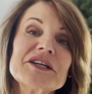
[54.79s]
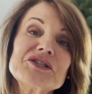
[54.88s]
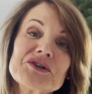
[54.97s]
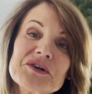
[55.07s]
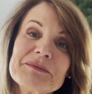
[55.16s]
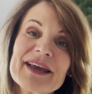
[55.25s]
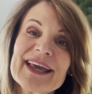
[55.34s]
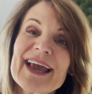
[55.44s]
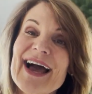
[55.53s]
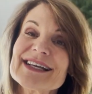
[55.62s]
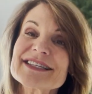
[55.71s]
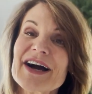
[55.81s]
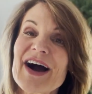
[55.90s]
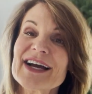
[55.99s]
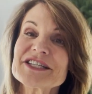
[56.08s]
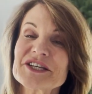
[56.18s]
join me as
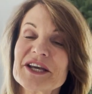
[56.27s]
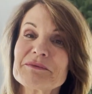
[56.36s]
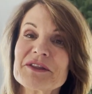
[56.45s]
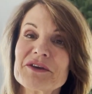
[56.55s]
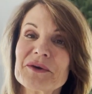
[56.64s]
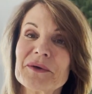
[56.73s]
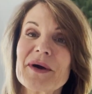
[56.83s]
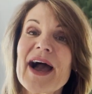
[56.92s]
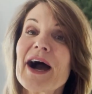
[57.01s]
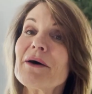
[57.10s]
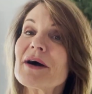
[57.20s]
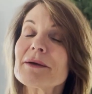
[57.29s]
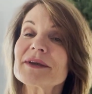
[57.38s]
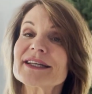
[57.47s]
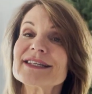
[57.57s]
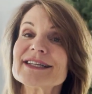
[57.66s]
I share with you how I'm
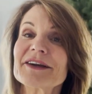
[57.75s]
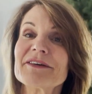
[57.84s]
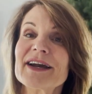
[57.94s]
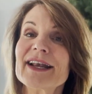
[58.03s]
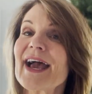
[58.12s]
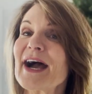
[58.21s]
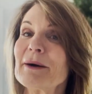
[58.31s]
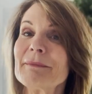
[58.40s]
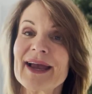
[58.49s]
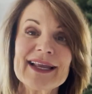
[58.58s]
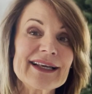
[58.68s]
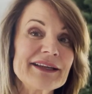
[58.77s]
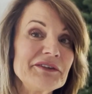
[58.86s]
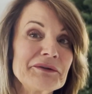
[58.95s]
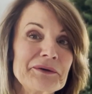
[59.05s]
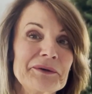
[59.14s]
going to decorate our main
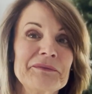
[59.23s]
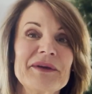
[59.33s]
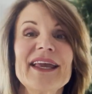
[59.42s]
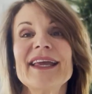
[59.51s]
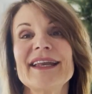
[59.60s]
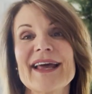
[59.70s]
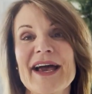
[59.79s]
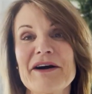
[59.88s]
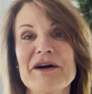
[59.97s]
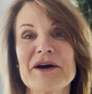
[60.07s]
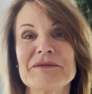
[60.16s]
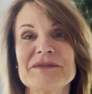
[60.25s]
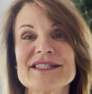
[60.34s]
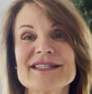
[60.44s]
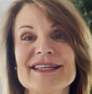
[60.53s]
living room in our home this